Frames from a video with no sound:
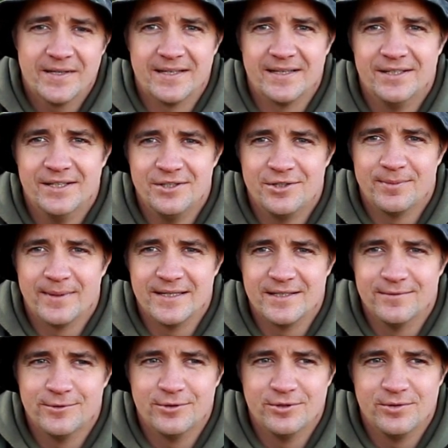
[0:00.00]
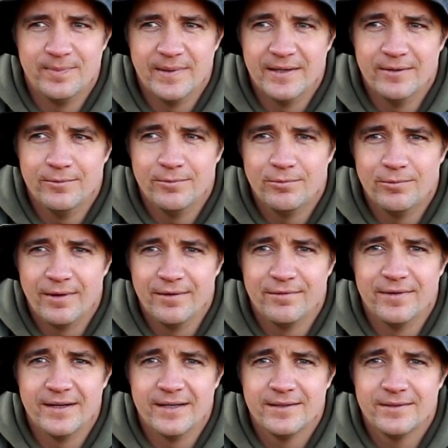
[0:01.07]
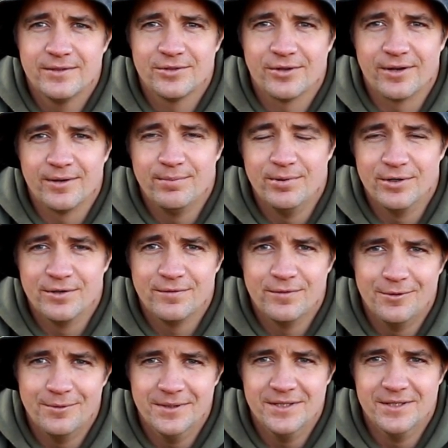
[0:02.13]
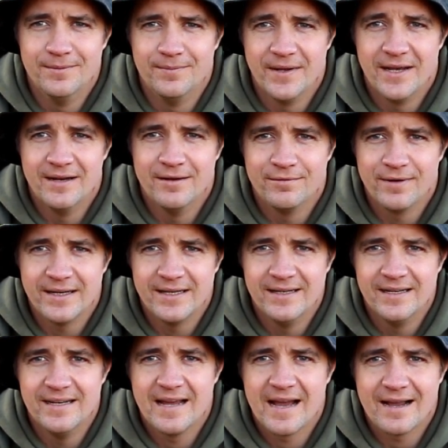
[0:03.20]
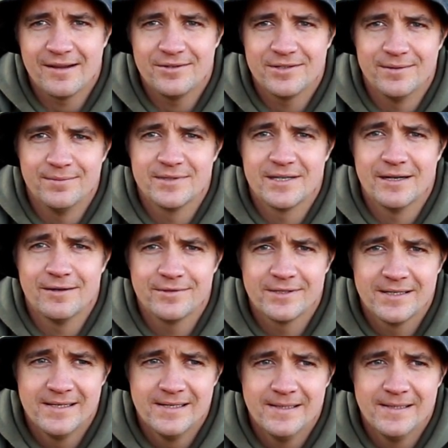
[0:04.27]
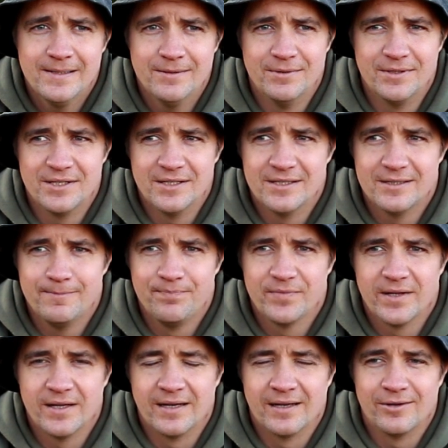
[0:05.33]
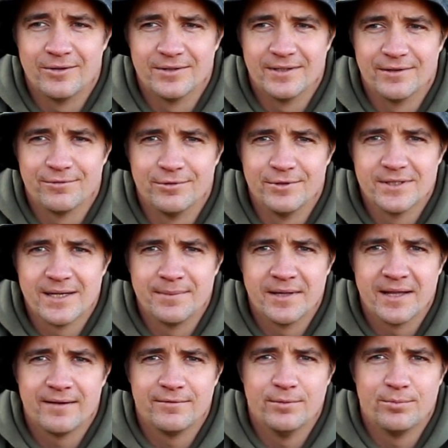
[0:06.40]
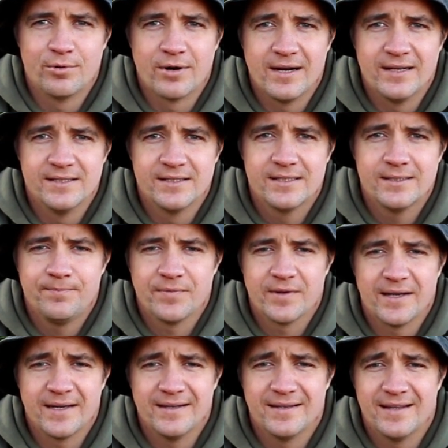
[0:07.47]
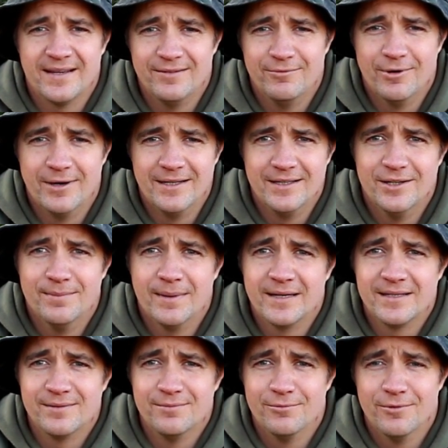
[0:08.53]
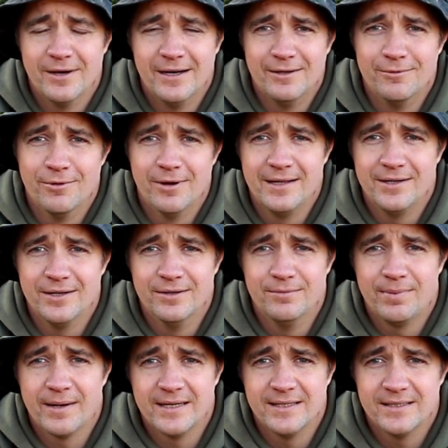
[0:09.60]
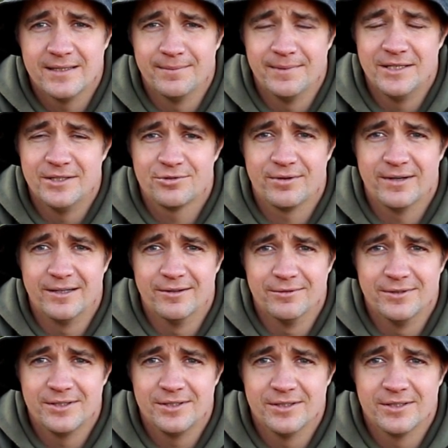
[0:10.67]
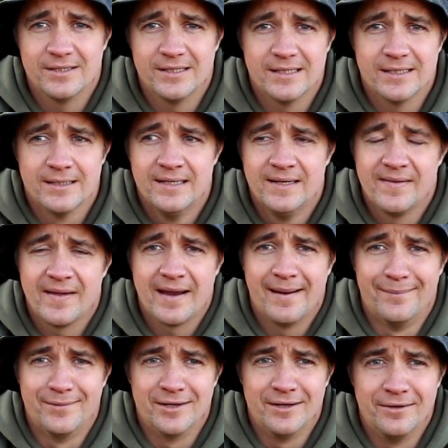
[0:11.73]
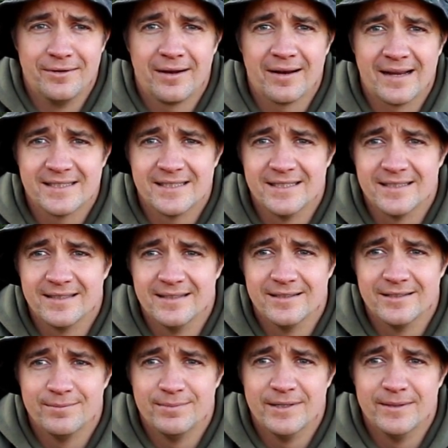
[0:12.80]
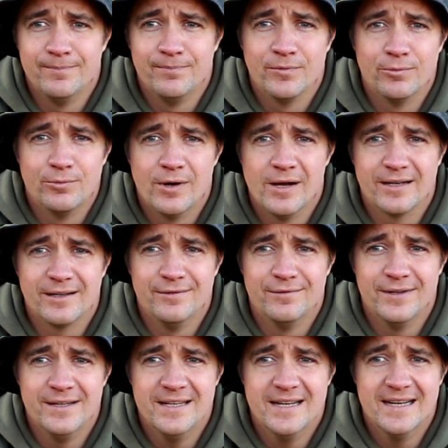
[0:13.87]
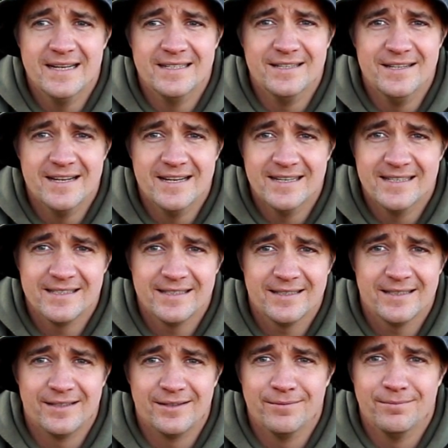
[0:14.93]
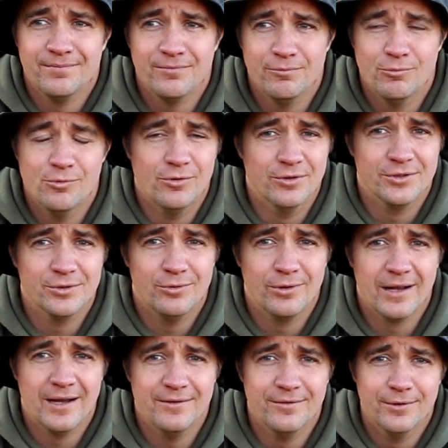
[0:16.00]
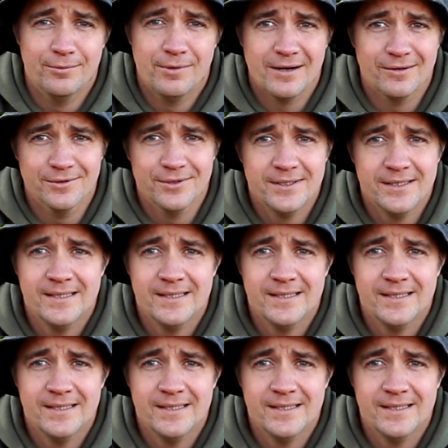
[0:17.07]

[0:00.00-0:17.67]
And Nutrabaits have always been one for trying to push forwards and innovate and in-house themselves, which is a lot different to some of the other brands, and they really do make some really good baits. I mean, Trigger is just an absolute classic that has been working for years and years on waters all over the world.